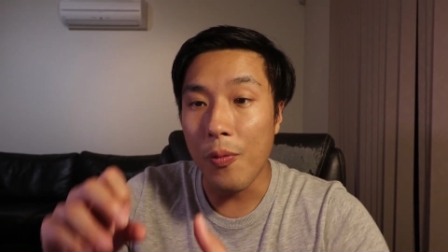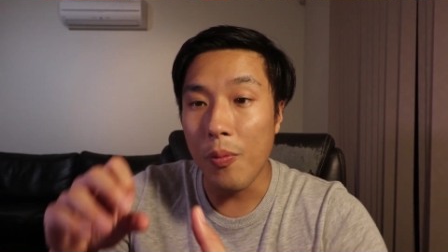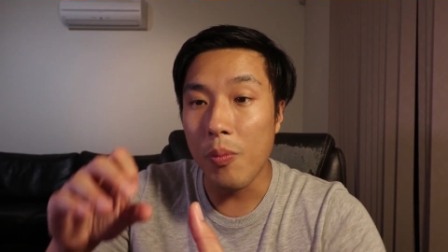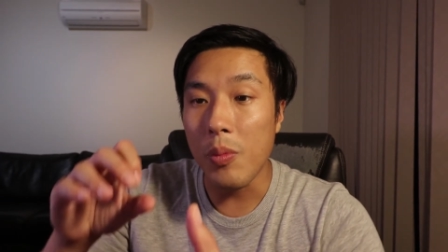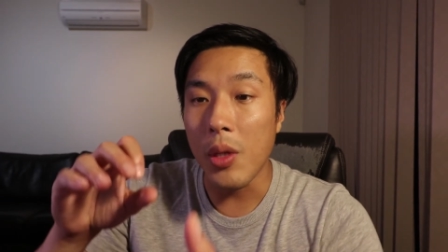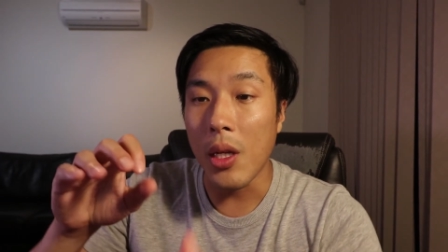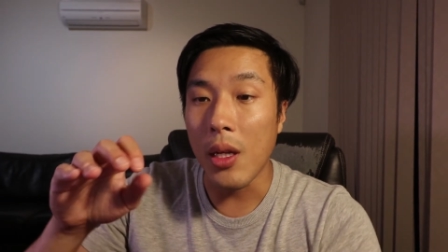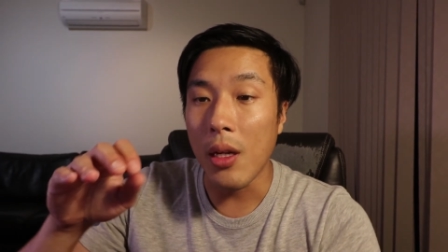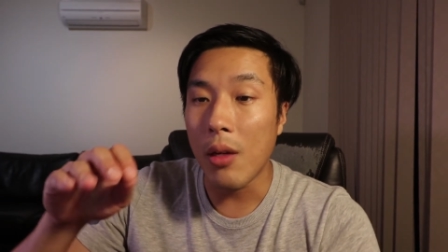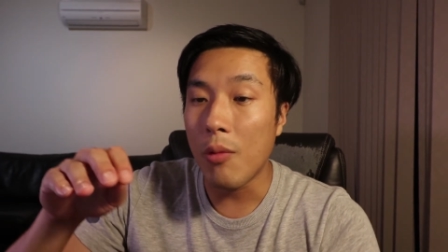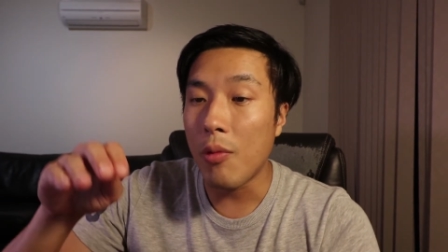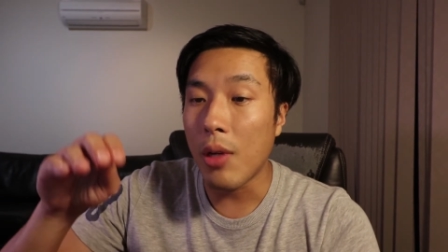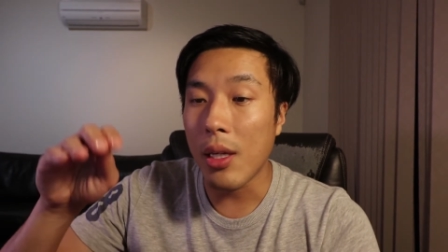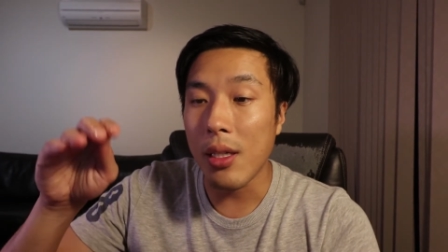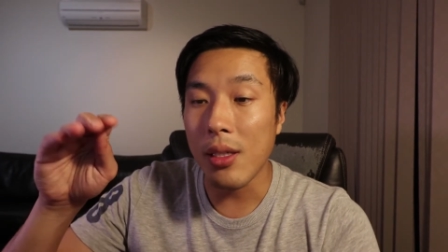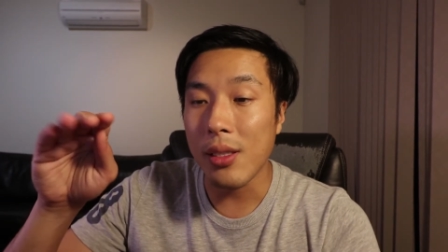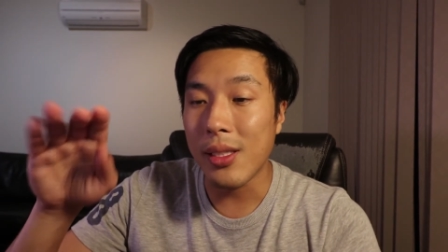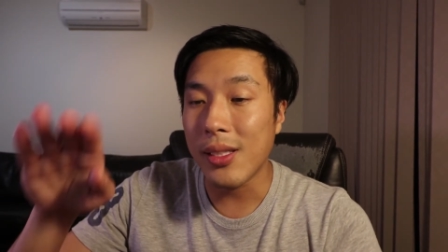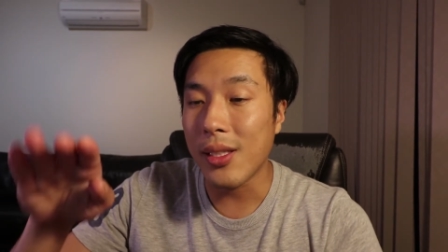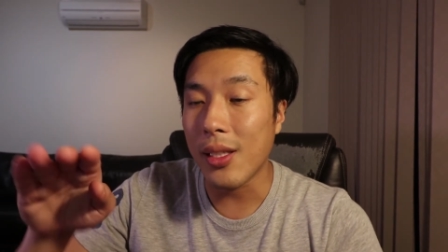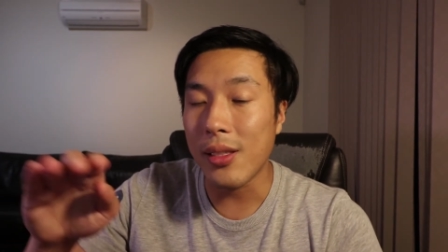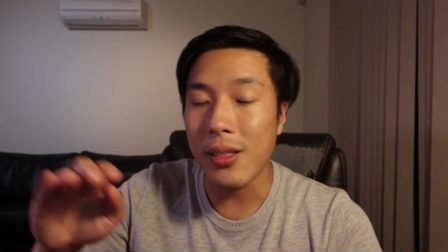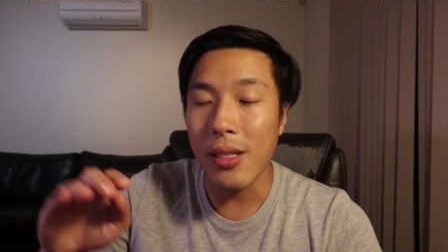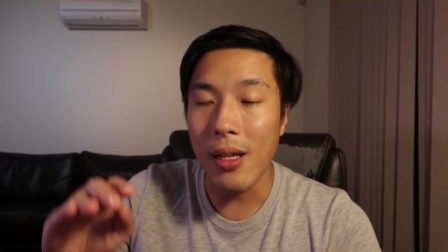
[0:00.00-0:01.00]
you know, whether
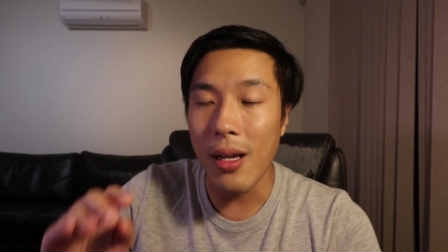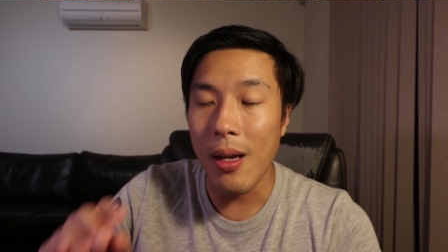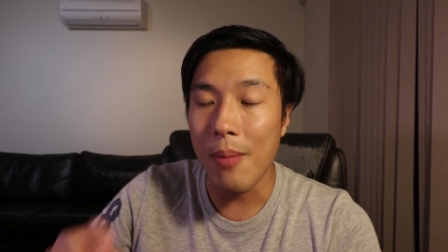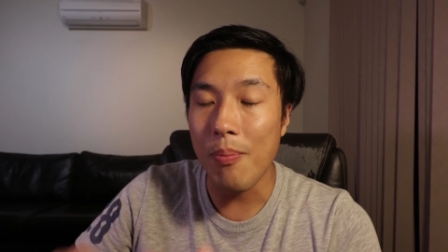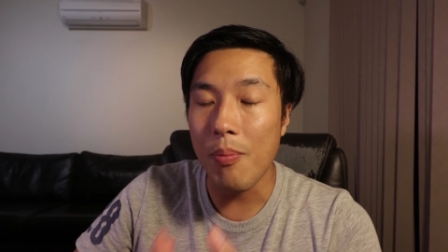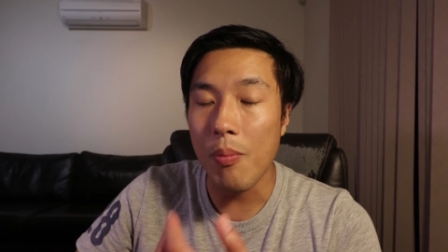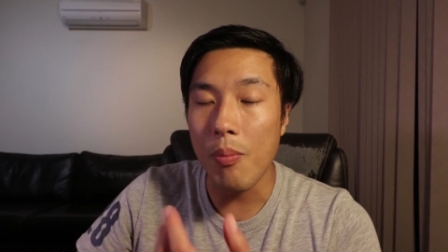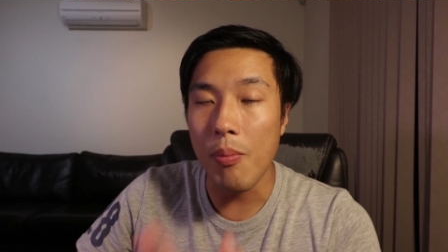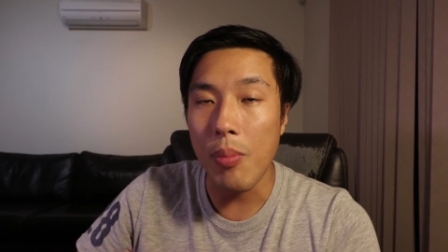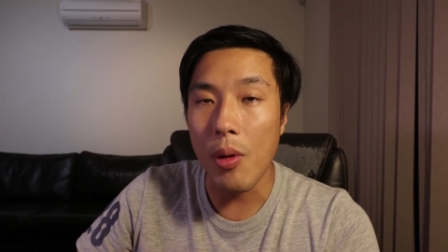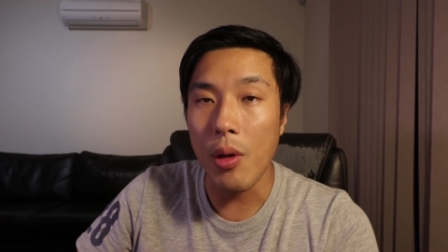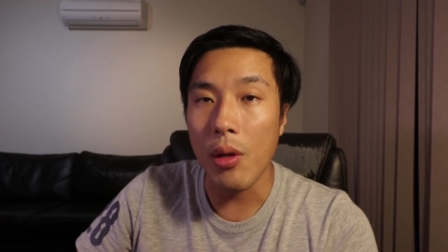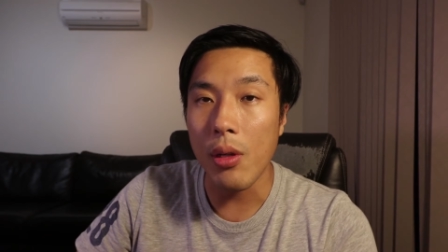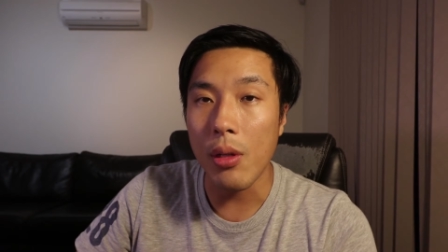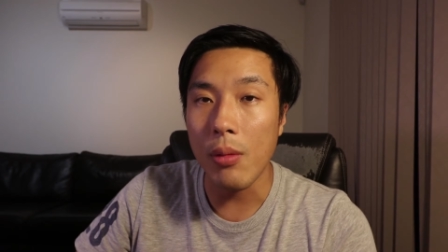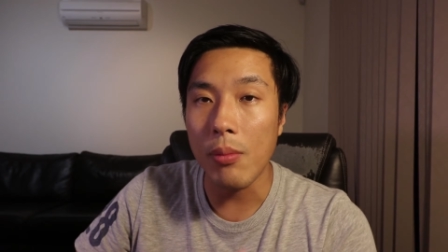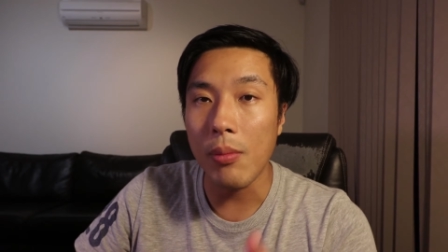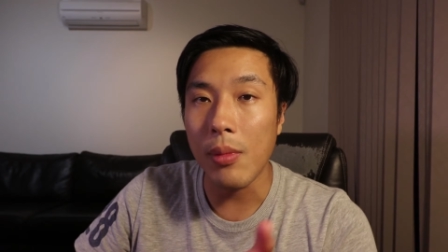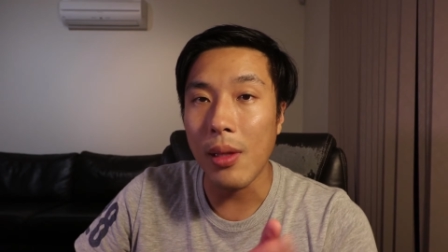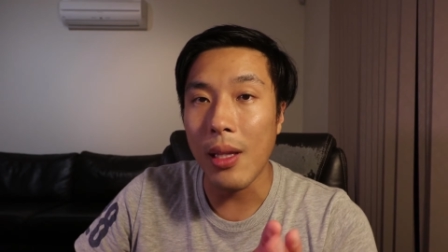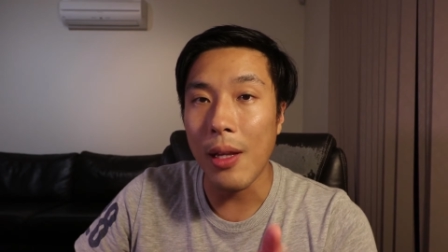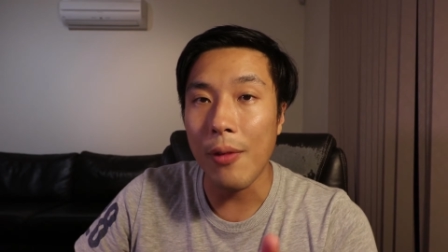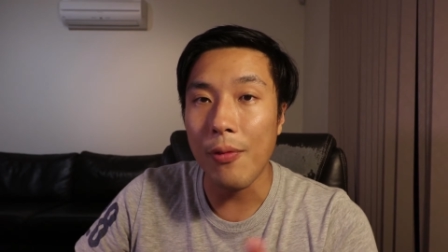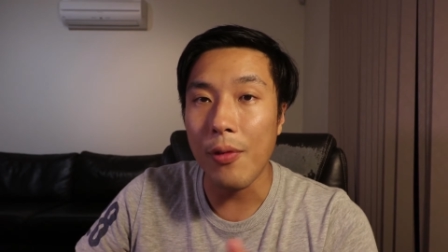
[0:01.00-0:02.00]
it's the top,
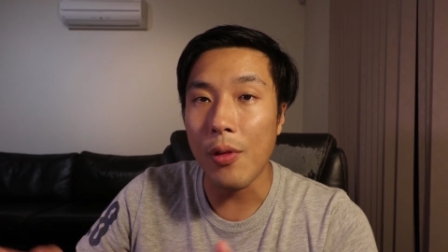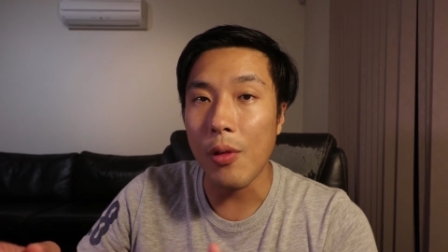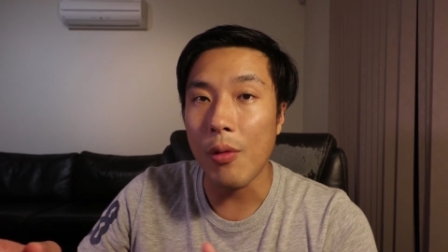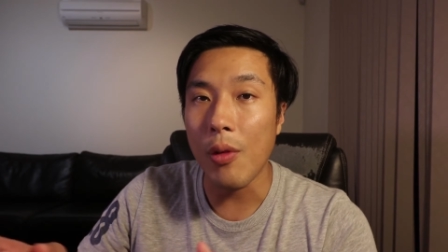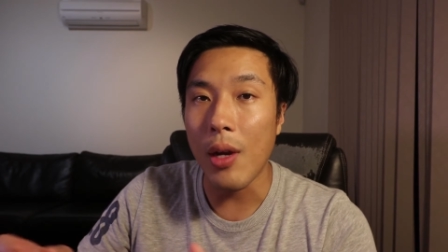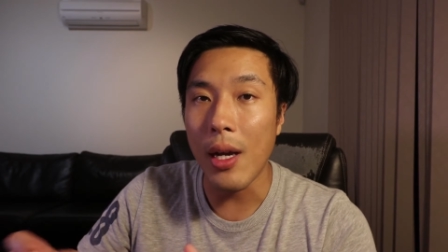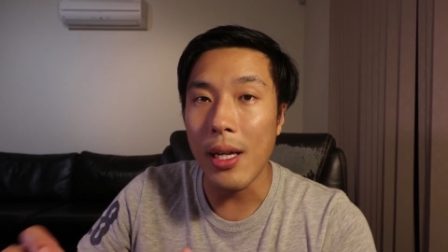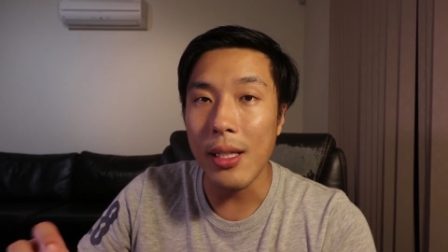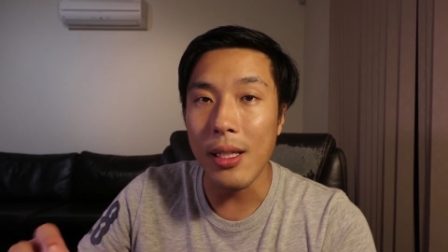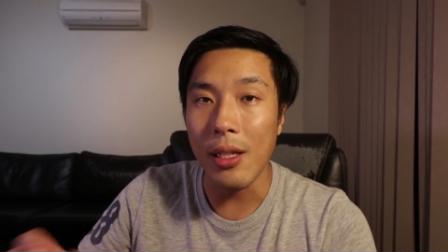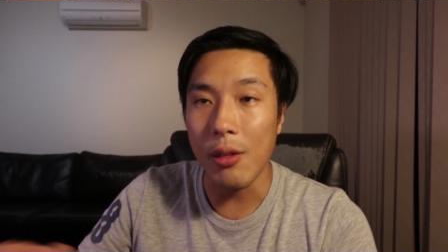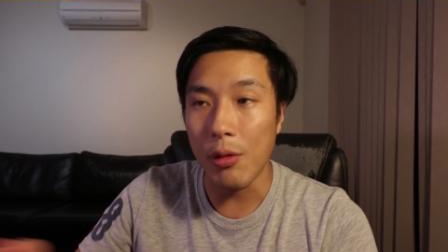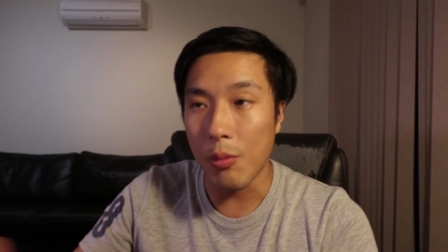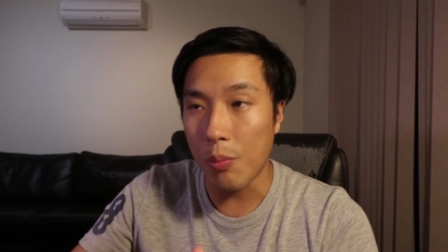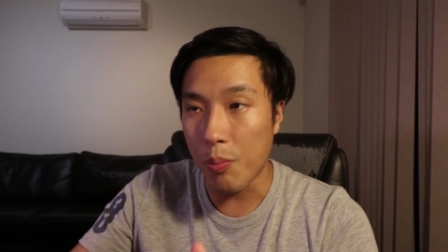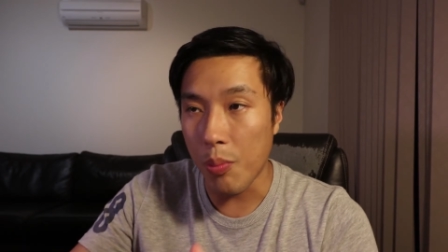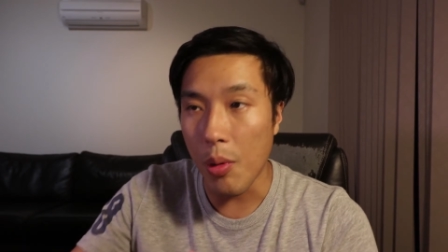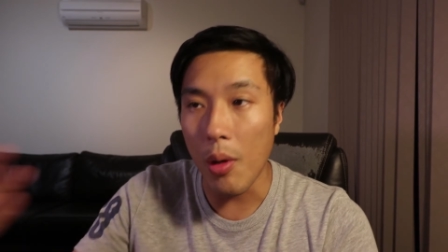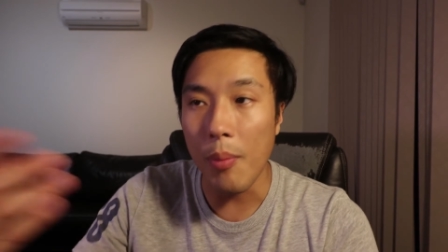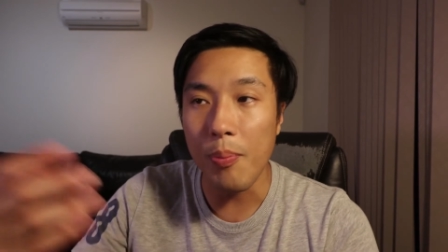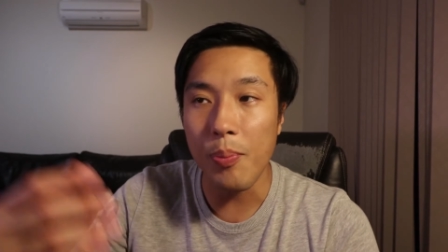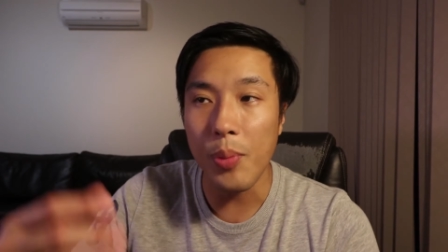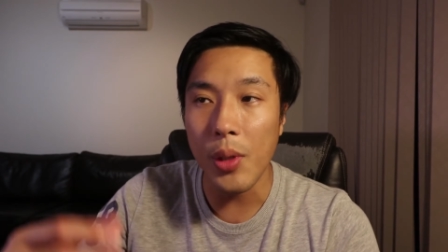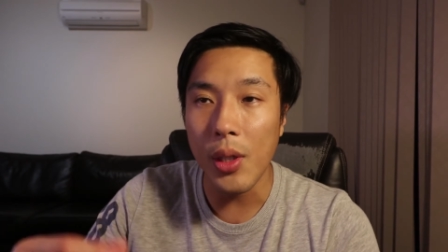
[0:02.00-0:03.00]
bottom, left or right, it will
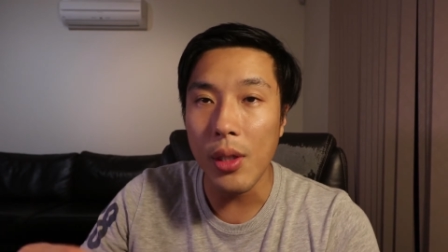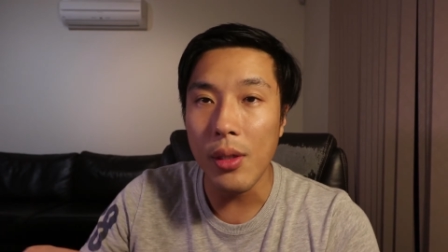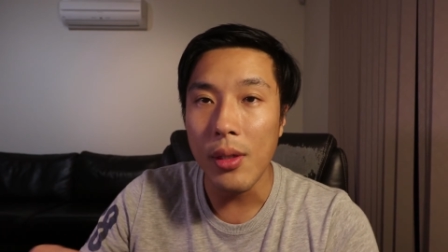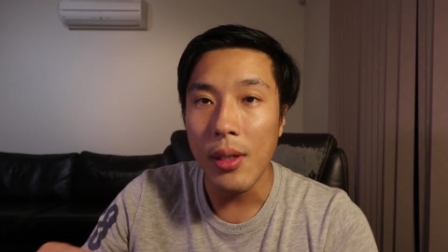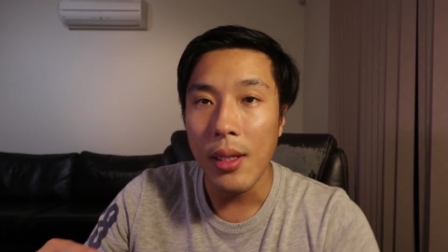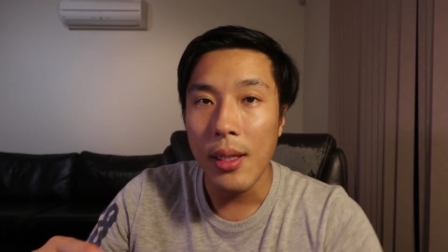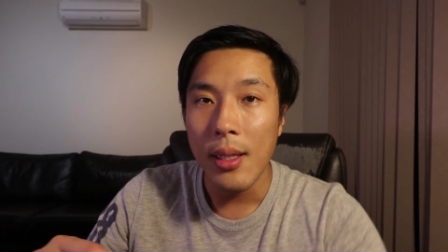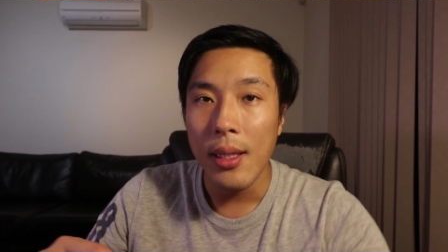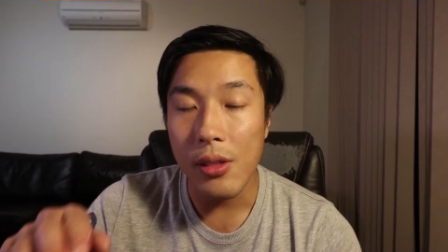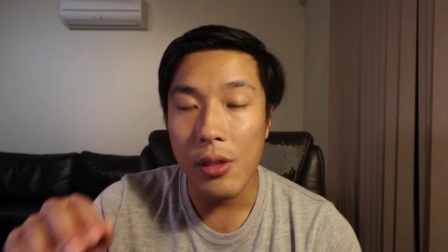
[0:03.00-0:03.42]
prompt you.